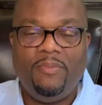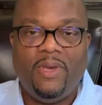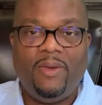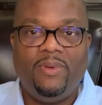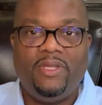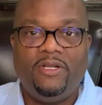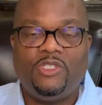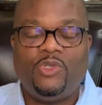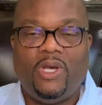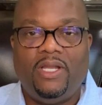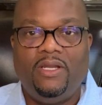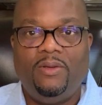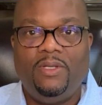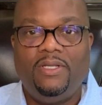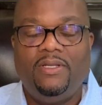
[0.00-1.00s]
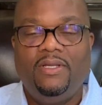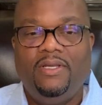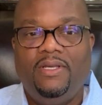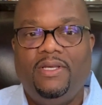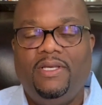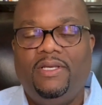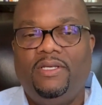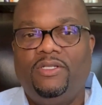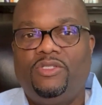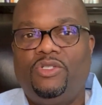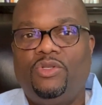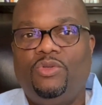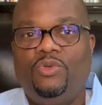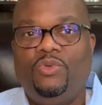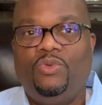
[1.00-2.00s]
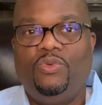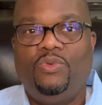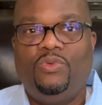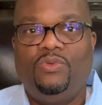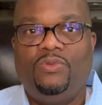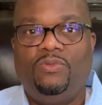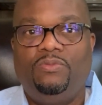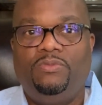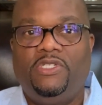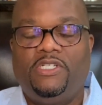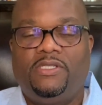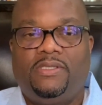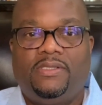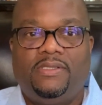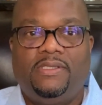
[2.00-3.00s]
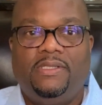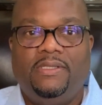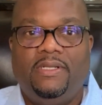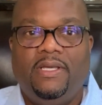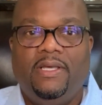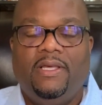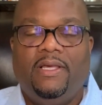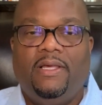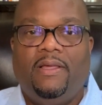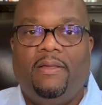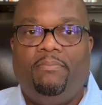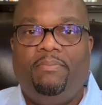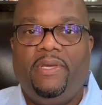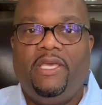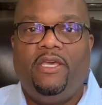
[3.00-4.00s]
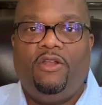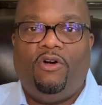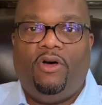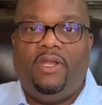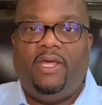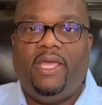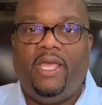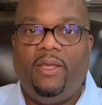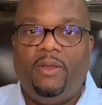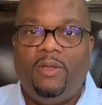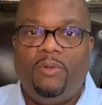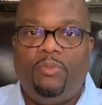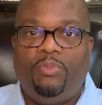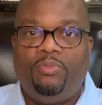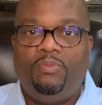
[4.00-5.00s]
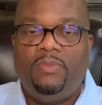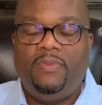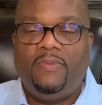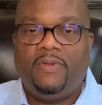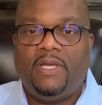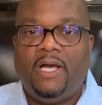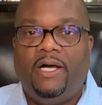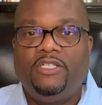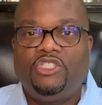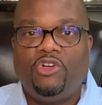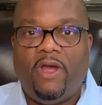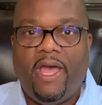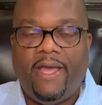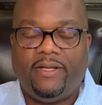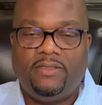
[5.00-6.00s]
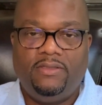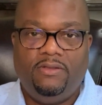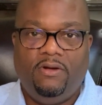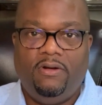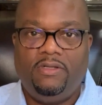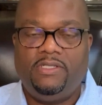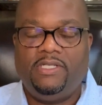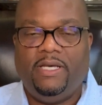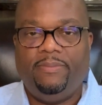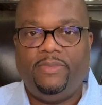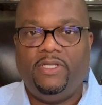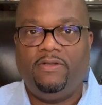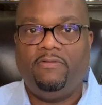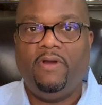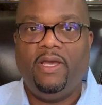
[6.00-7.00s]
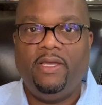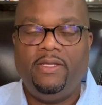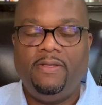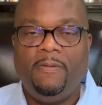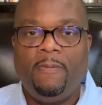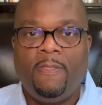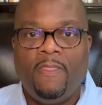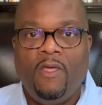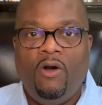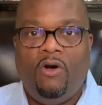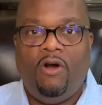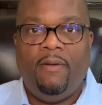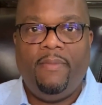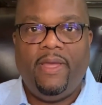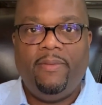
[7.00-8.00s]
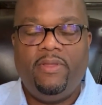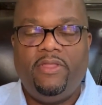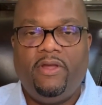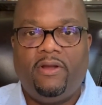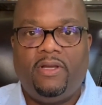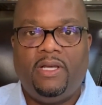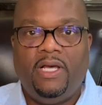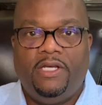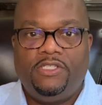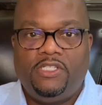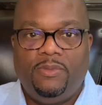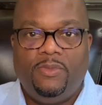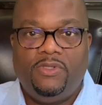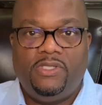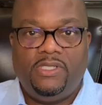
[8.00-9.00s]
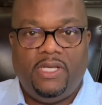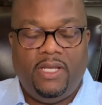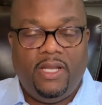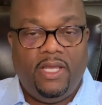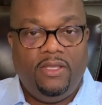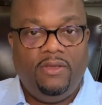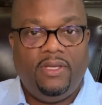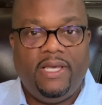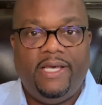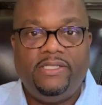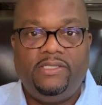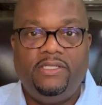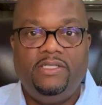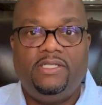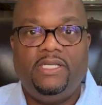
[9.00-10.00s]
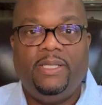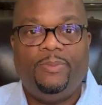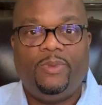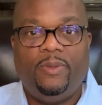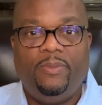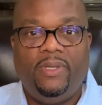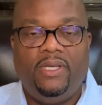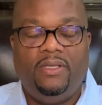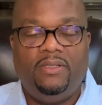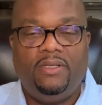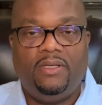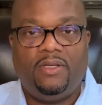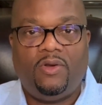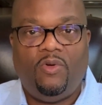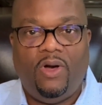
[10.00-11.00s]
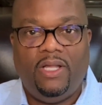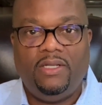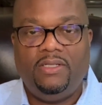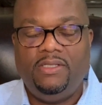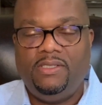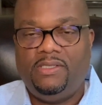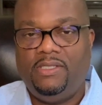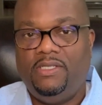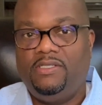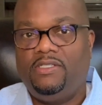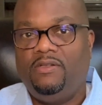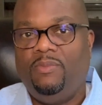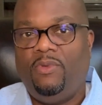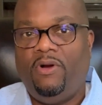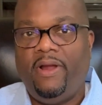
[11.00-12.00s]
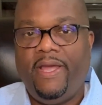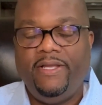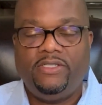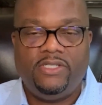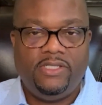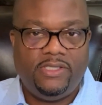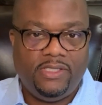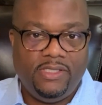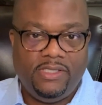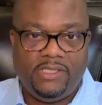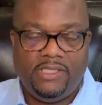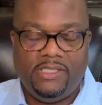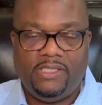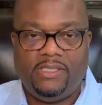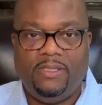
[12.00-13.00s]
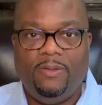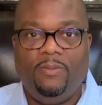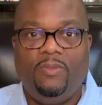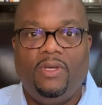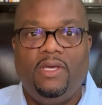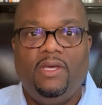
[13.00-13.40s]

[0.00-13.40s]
Maybe they're trying to just bid on a contract or something, right? Or maybe their customer said, hey, you guys need to implement a quality system or HSE system.